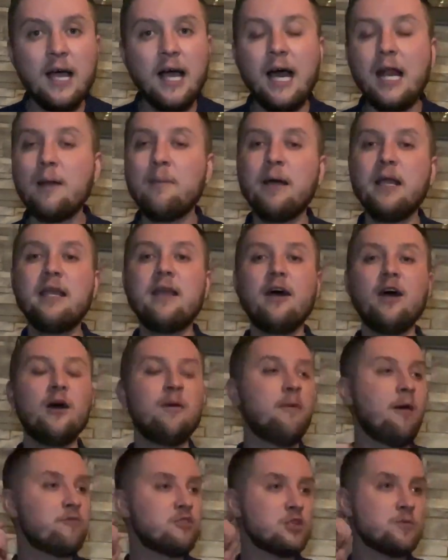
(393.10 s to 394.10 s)
Hello mate,
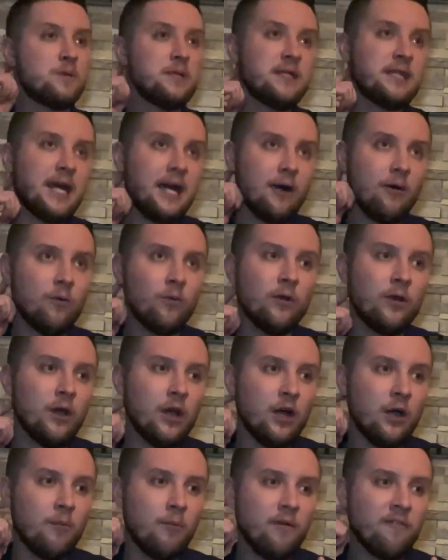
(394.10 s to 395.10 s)
I've just been down
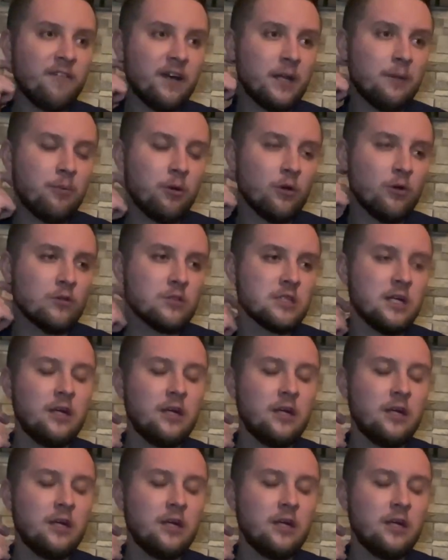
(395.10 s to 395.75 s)
and found a product.